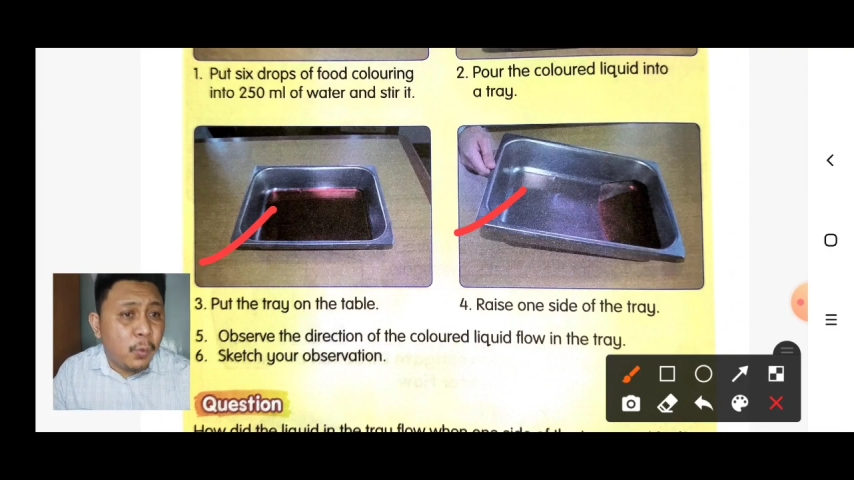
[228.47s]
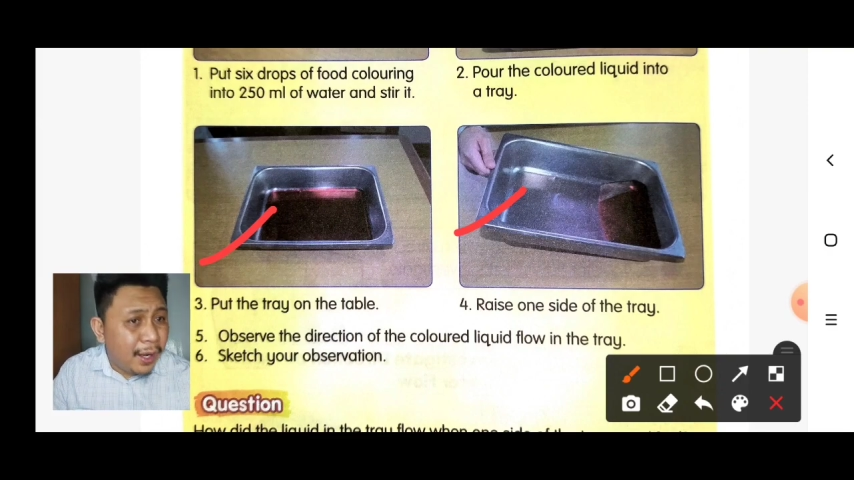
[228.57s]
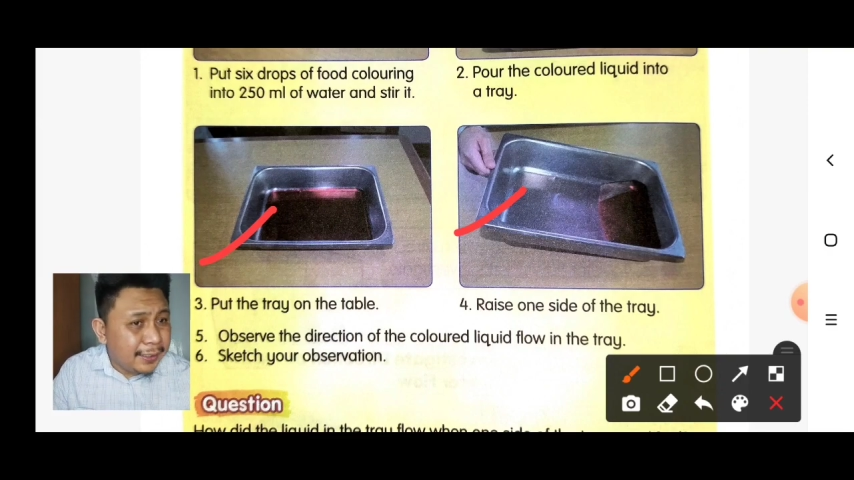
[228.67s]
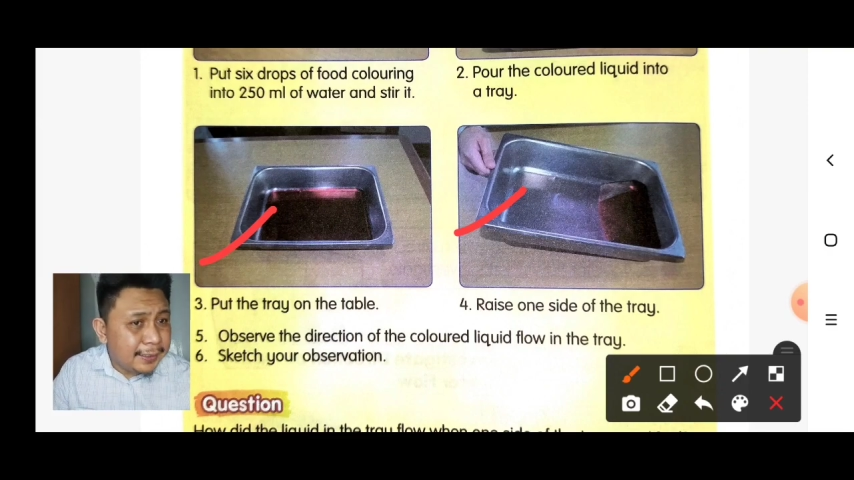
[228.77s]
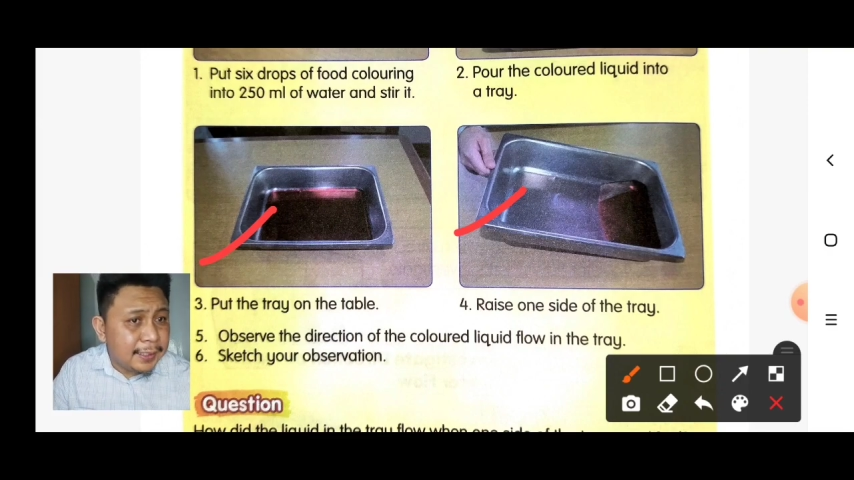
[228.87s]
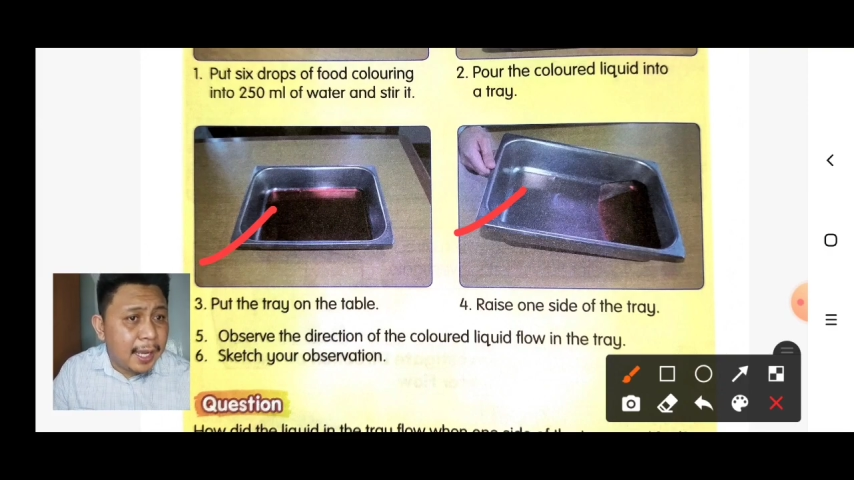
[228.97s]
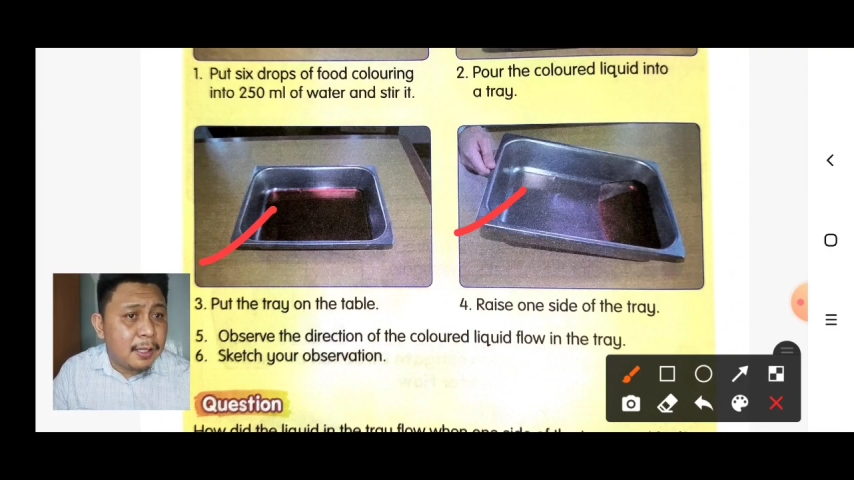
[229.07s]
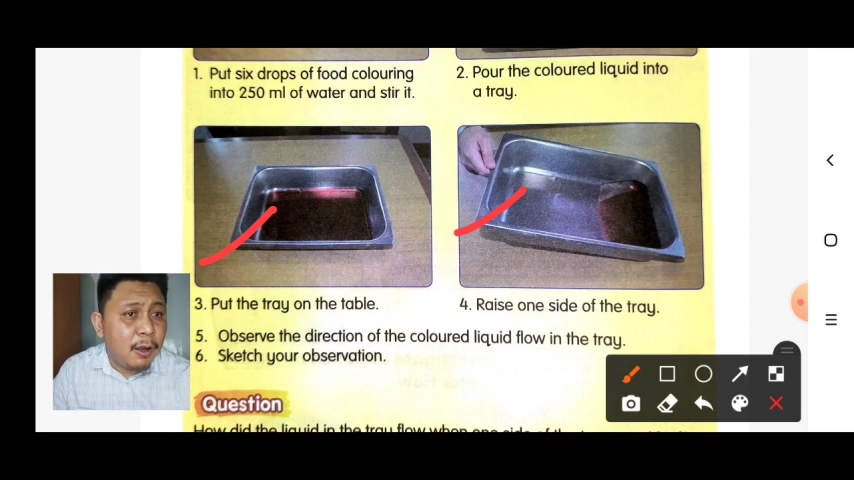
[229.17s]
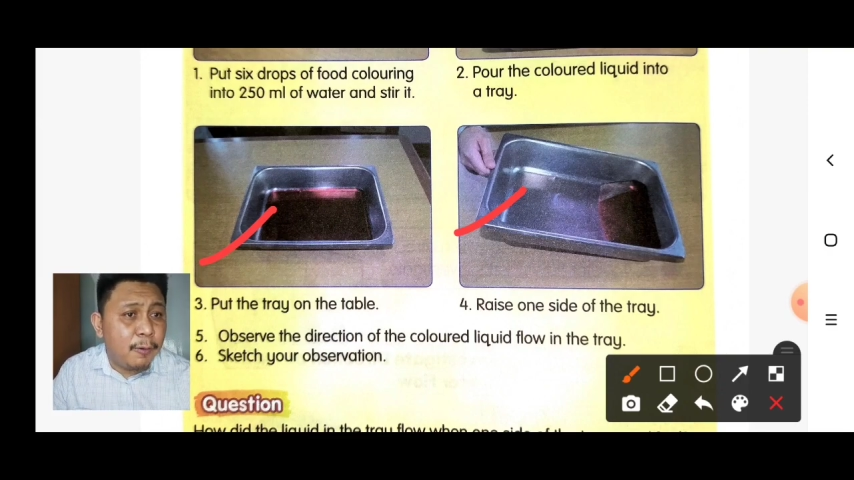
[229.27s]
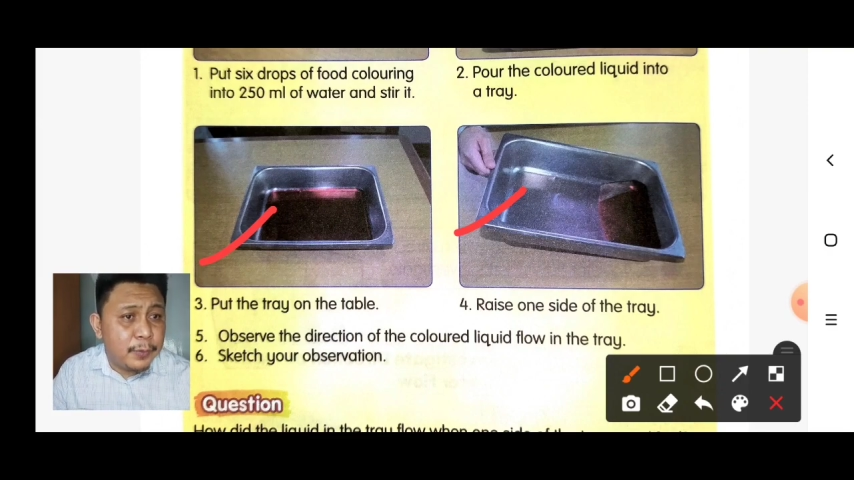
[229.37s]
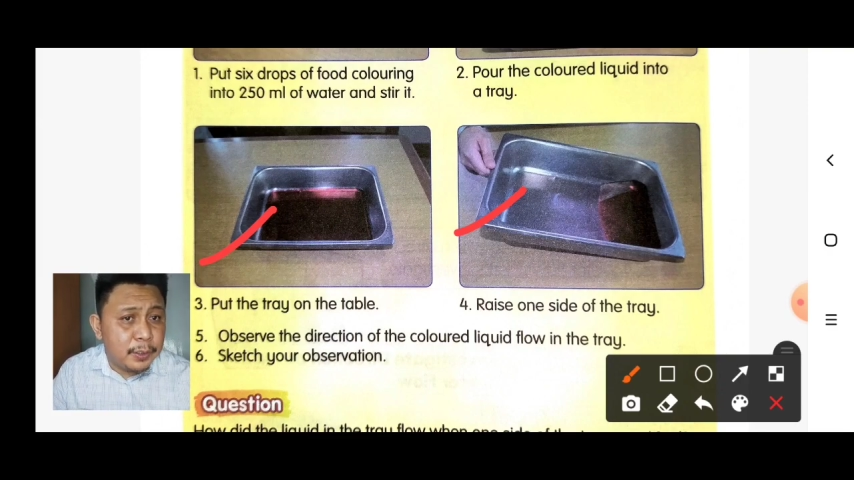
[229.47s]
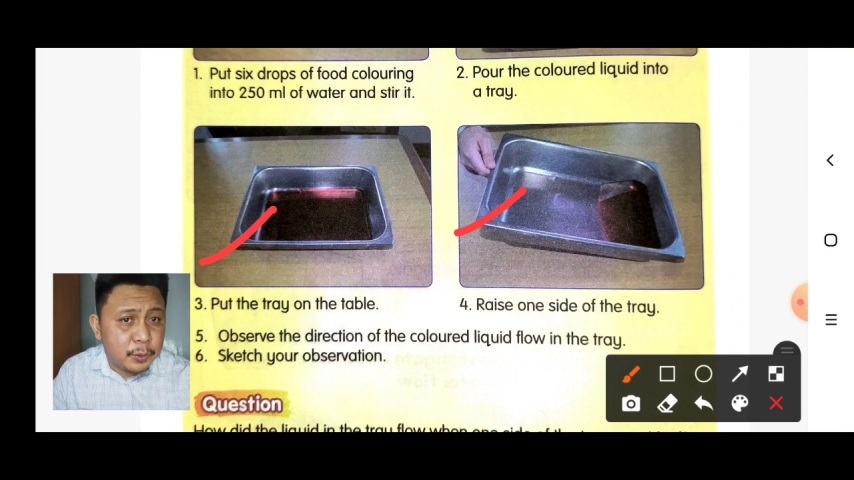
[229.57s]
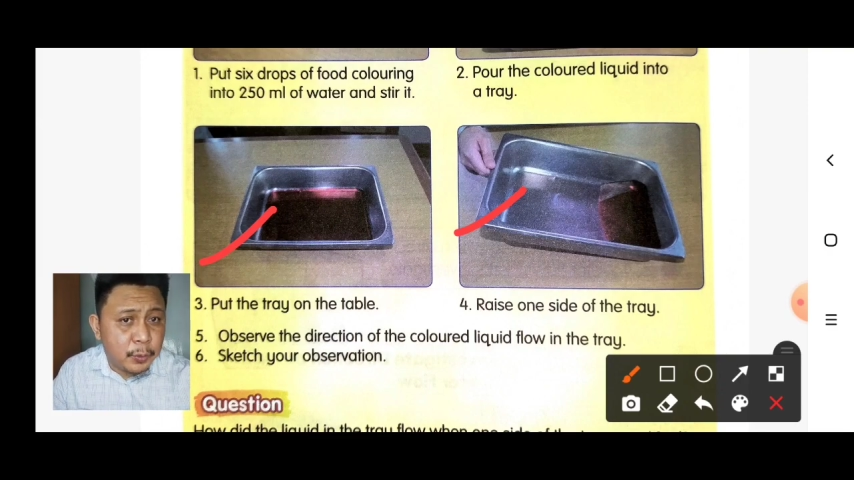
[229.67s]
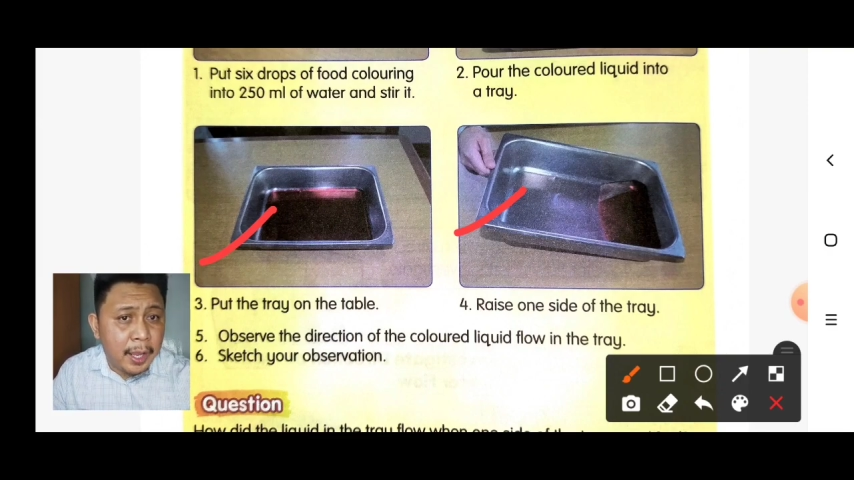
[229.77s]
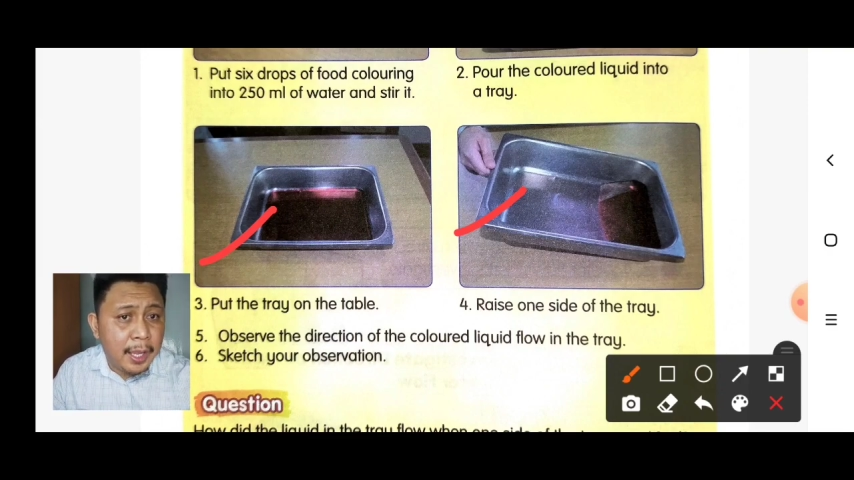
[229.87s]
one side of the
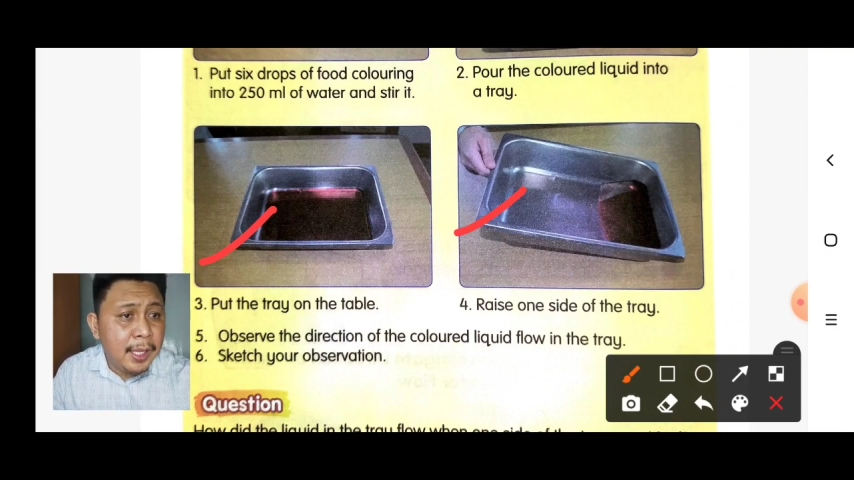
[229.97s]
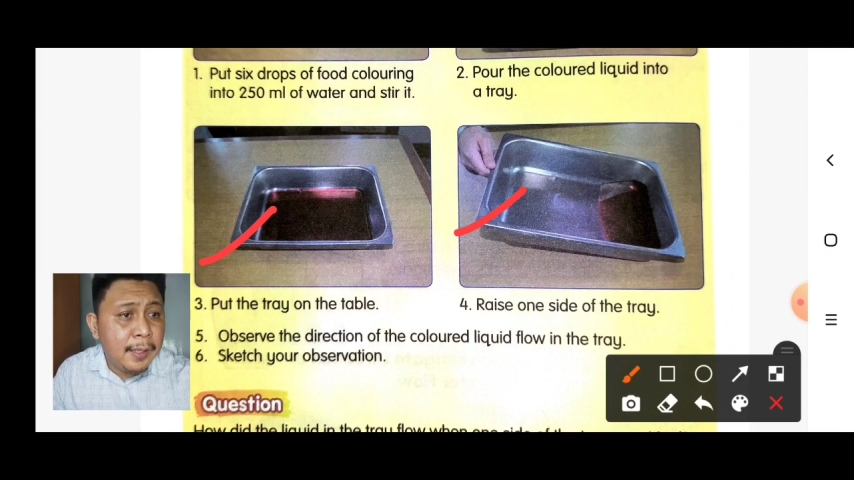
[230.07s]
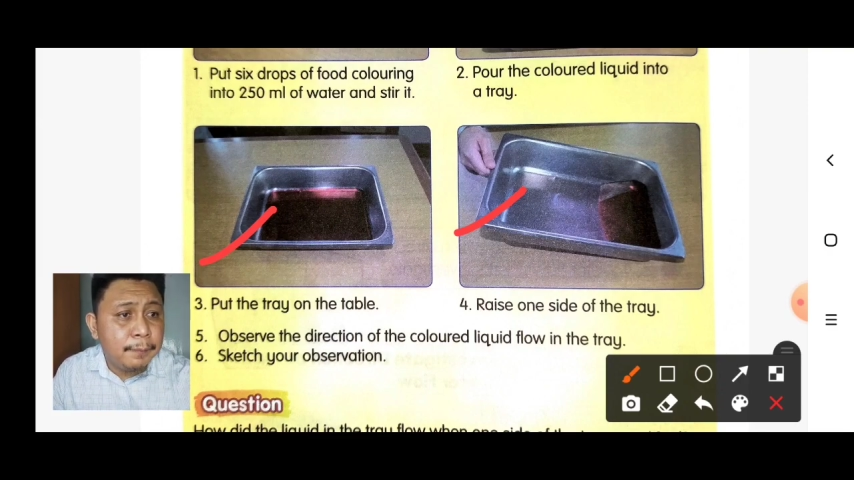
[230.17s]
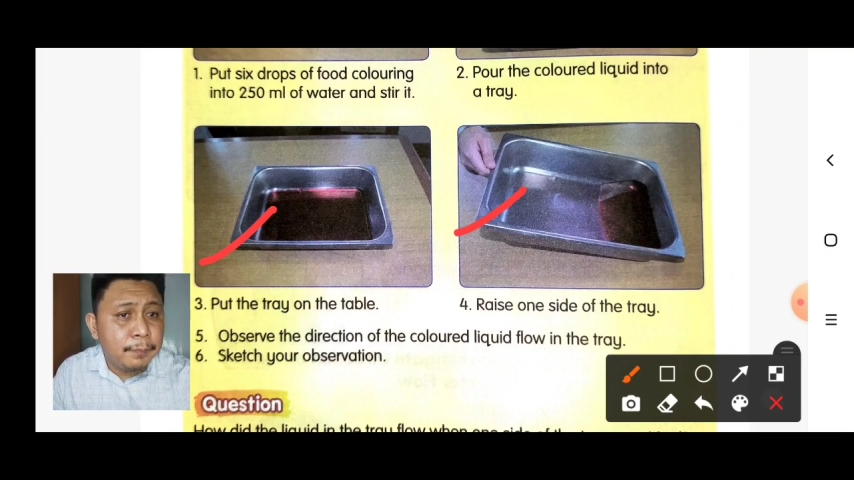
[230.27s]
tray.